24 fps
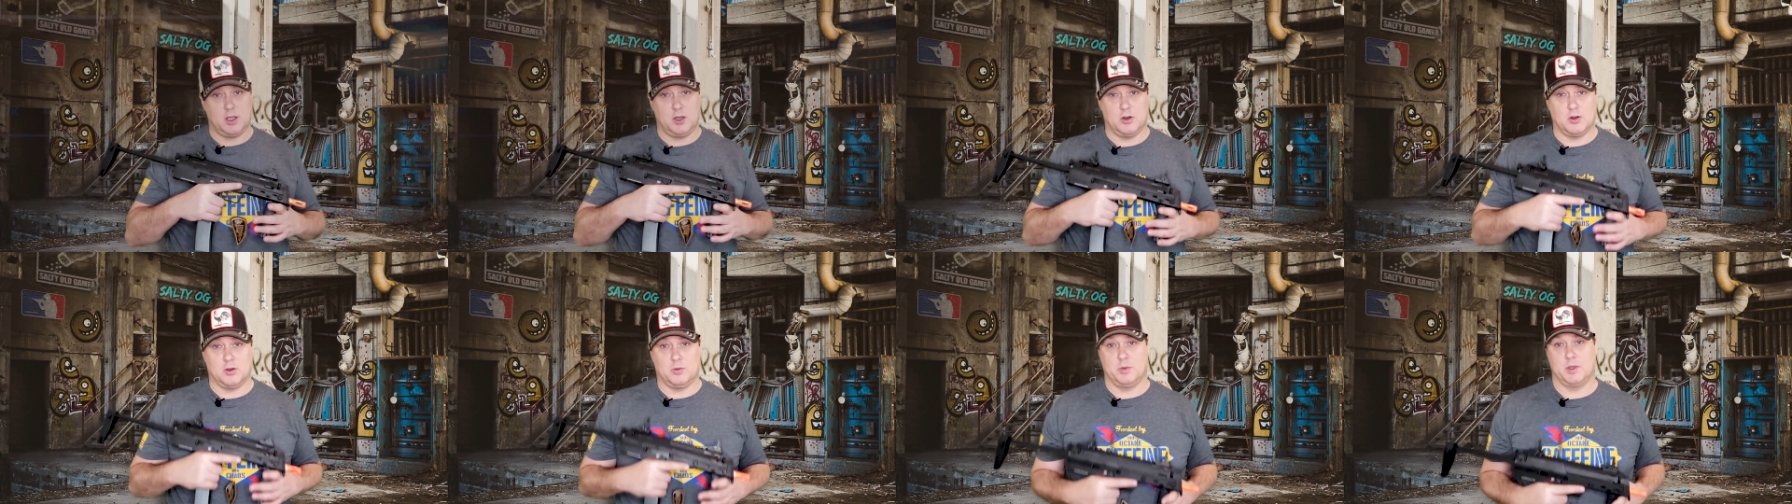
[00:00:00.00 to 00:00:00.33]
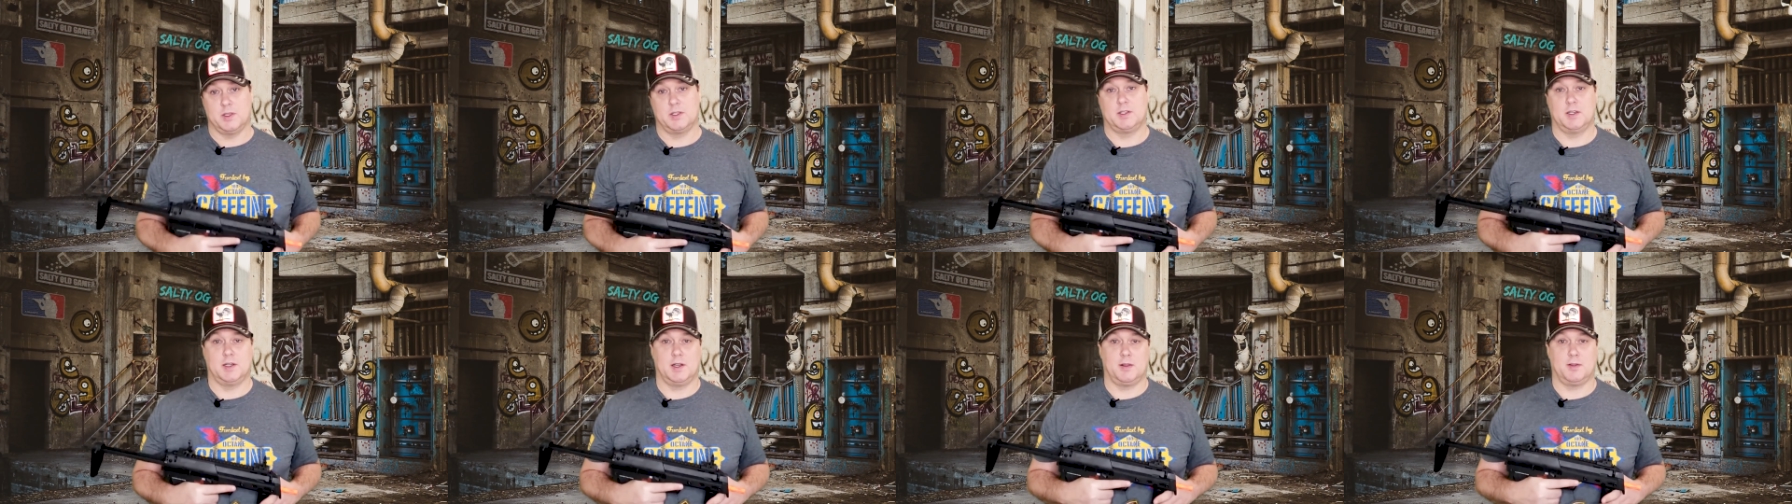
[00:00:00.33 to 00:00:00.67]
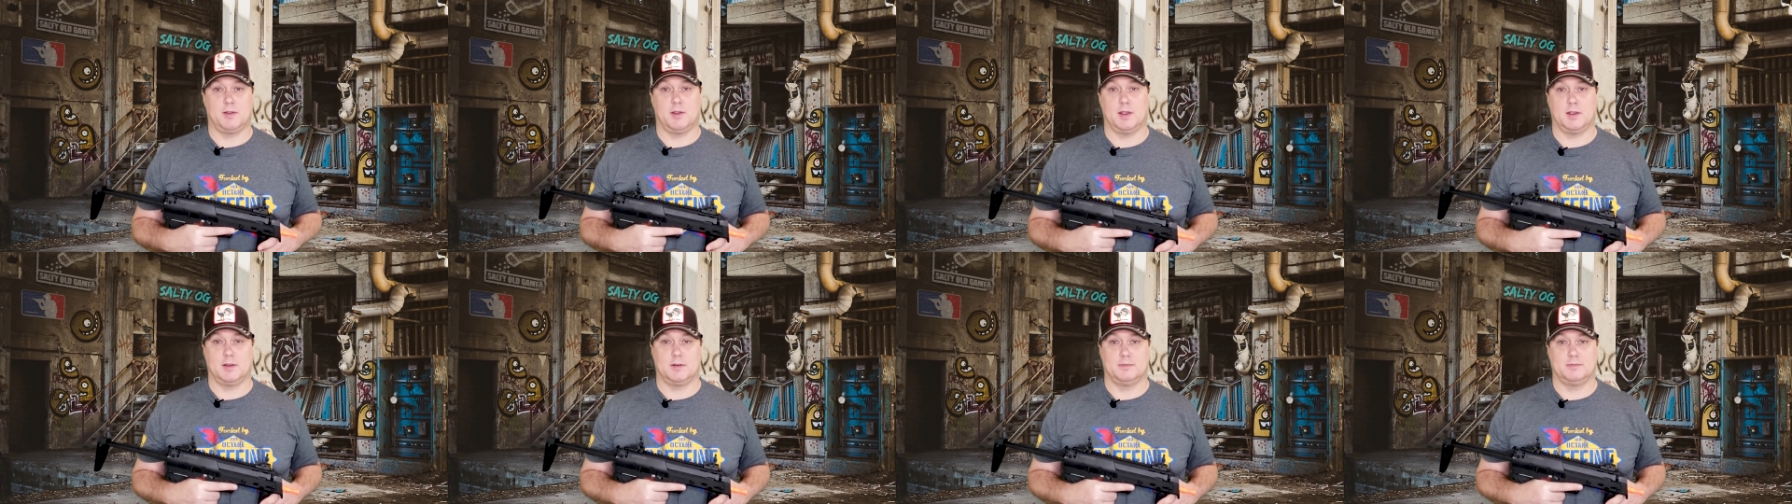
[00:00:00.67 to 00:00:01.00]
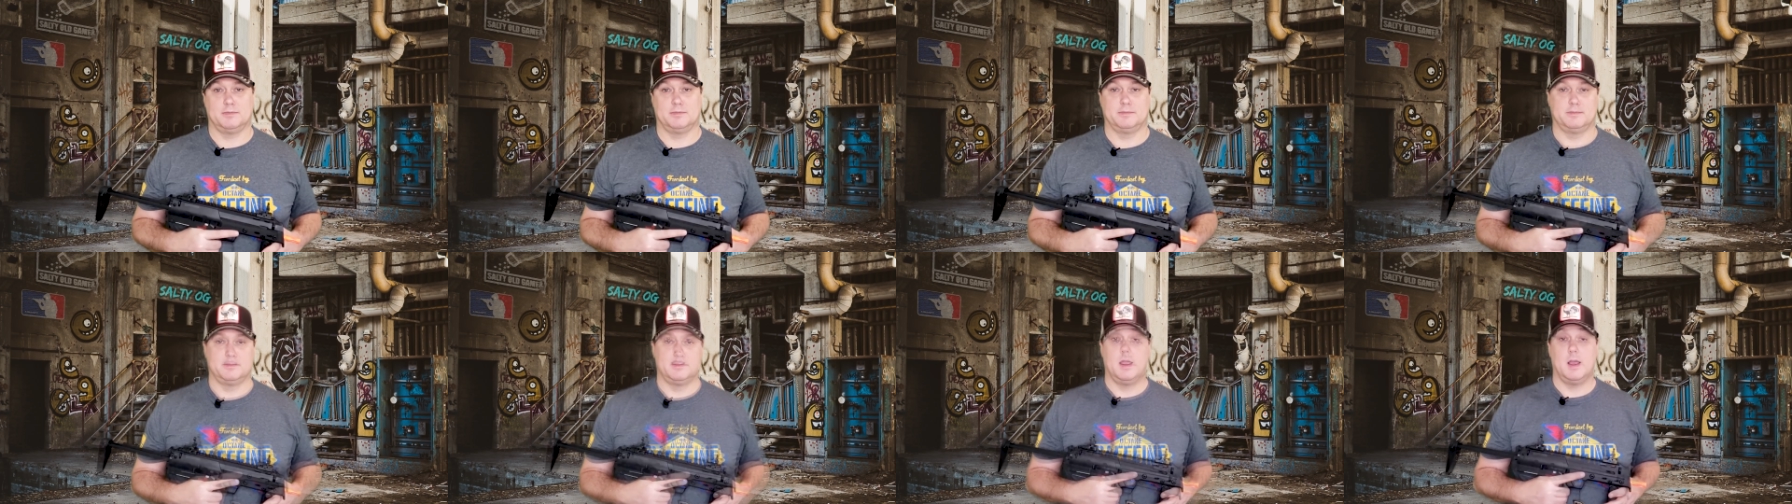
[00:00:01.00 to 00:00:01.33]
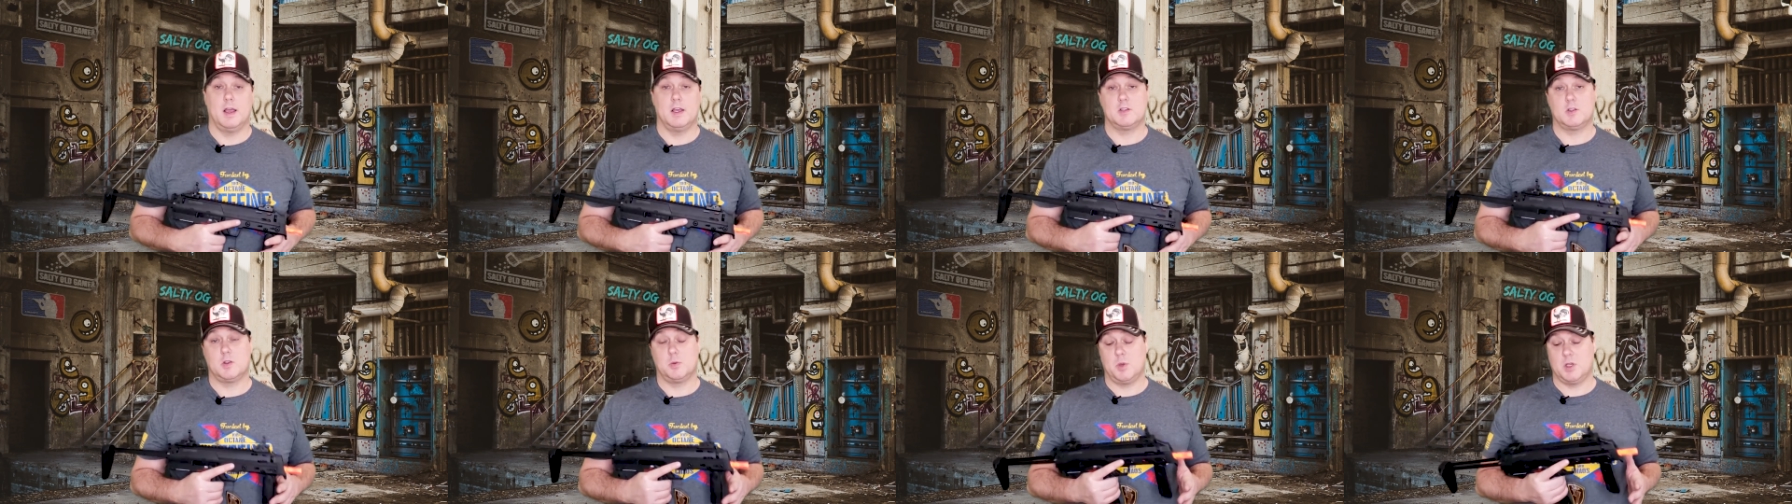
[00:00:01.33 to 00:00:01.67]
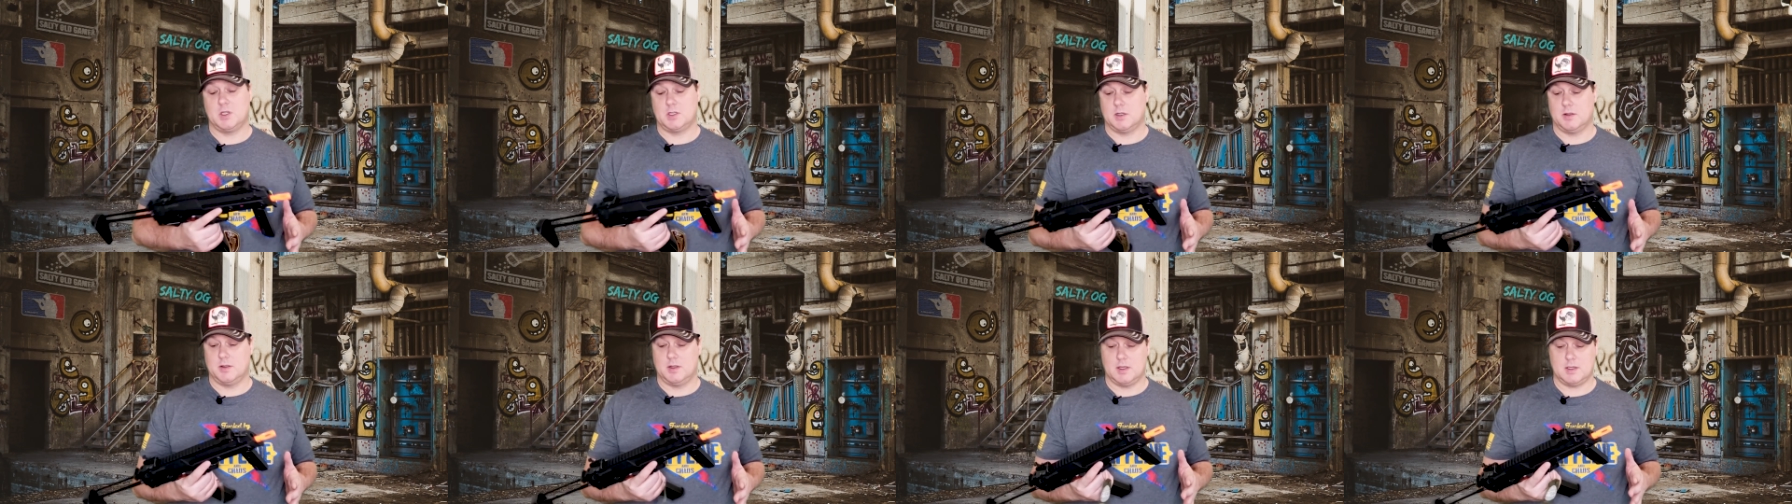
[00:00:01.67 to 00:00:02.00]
don't miss anything. As we mentioned,